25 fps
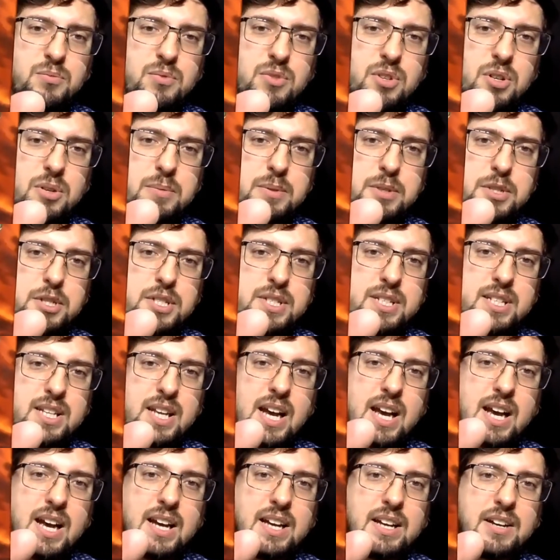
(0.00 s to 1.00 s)
orange
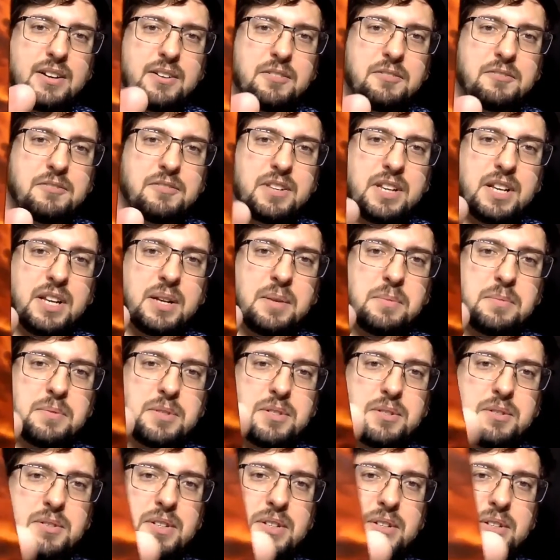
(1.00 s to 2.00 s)
sky or
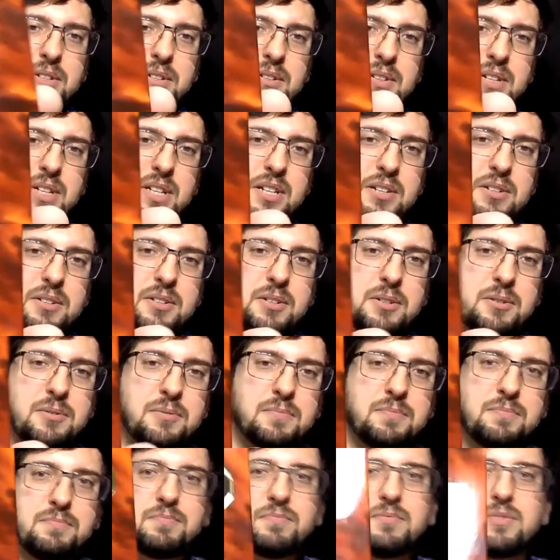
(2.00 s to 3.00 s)
flames, or I don't know,
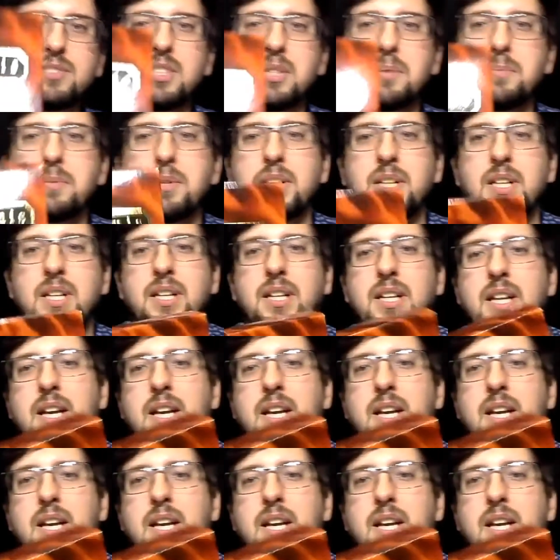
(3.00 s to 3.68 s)
something like